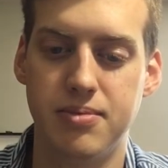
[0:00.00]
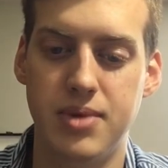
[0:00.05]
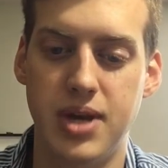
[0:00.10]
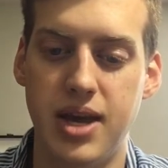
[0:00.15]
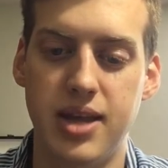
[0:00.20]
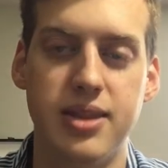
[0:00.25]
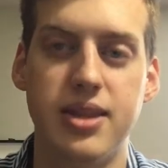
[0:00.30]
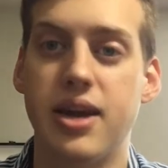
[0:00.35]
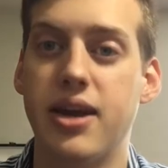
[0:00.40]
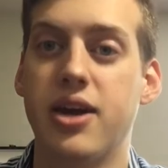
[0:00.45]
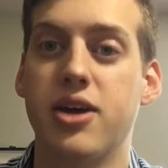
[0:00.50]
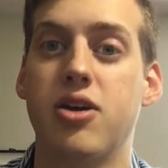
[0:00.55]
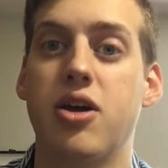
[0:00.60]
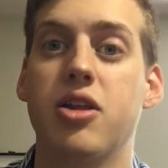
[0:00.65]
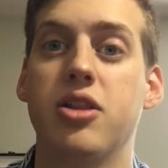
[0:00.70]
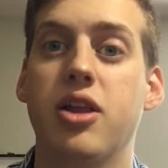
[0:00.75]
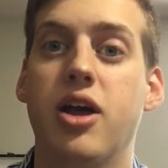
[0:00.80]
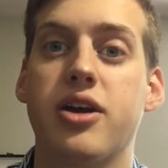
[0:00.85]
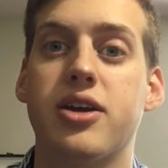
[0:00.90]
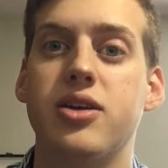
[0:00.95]
And then I
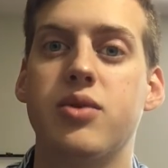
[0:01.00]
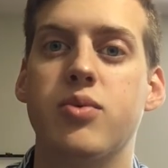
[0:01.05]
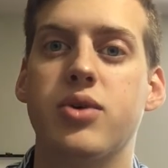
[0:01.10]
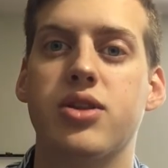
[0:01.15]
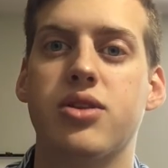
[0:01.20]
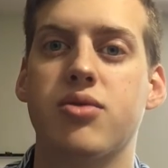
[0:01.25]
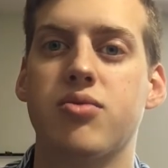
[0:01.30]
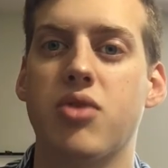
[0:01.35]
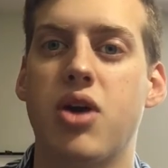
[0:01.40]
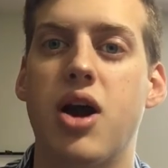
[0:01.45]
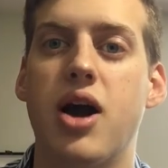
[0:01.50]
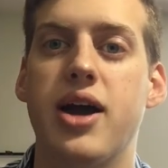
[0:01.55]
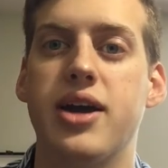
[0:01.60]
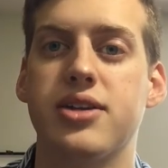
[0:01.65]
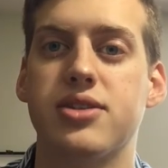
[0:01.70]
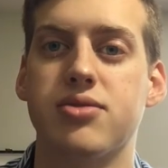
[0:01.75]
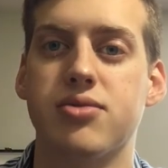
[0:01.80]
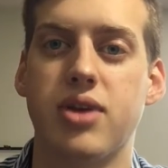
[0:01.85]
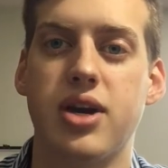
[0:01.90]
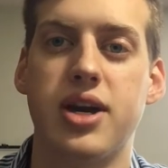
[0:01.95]
got lucky with the
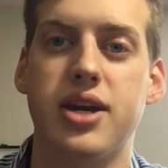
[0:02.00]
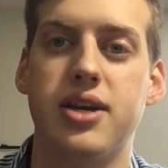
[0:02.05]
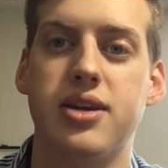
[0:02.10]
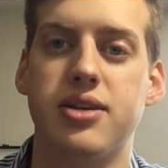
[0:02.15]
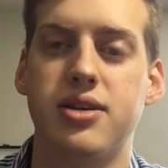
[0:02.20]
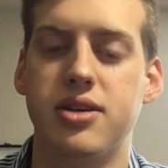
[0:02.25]
rise, right?